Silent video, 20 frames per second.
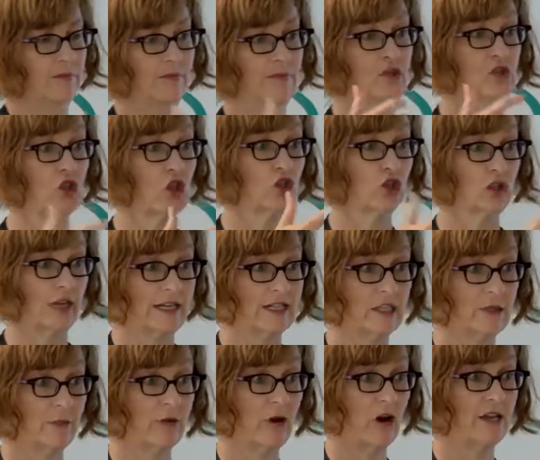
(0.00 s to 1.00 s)
social
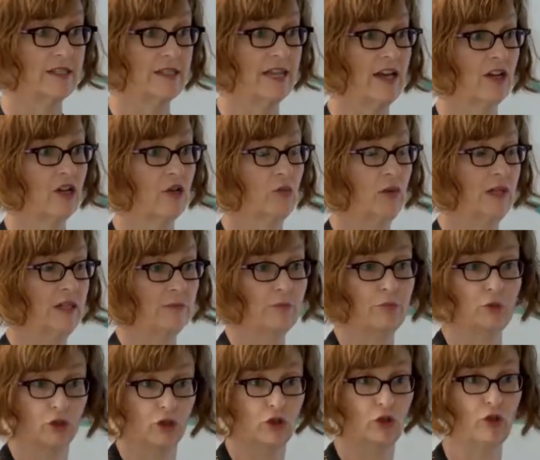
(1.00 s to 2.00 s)
enterprise, how can we
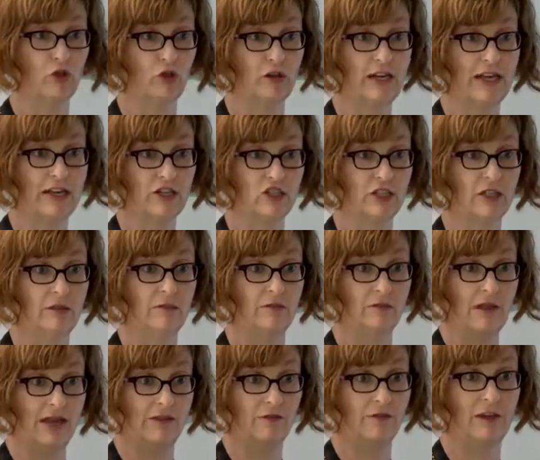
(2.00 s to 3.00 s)
procure and actually
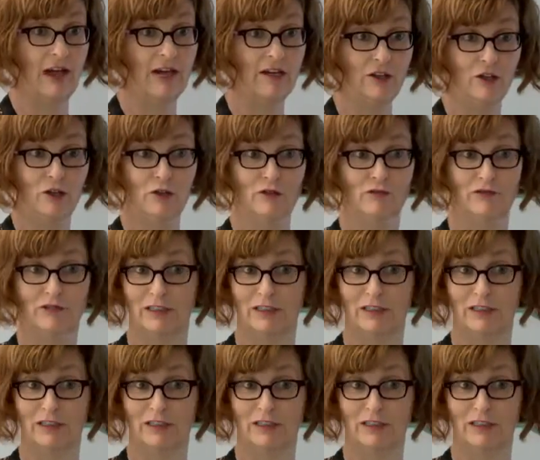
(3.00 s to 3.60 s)
add value,